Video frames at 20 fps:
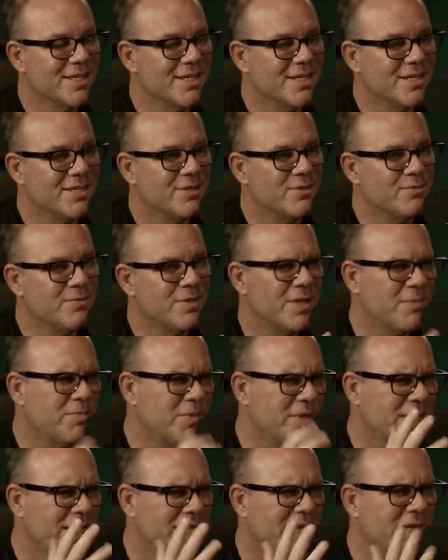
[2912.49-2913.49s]
and then you
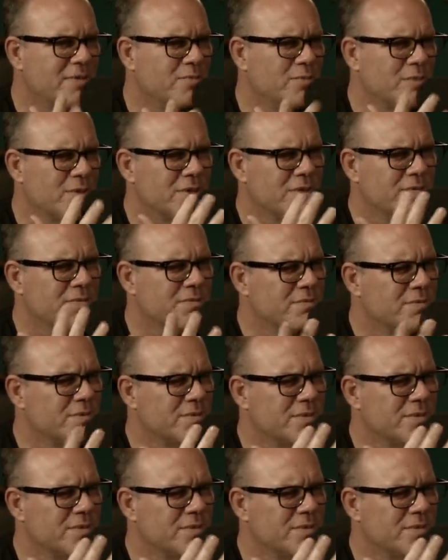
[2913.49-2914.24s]
manipulate it with the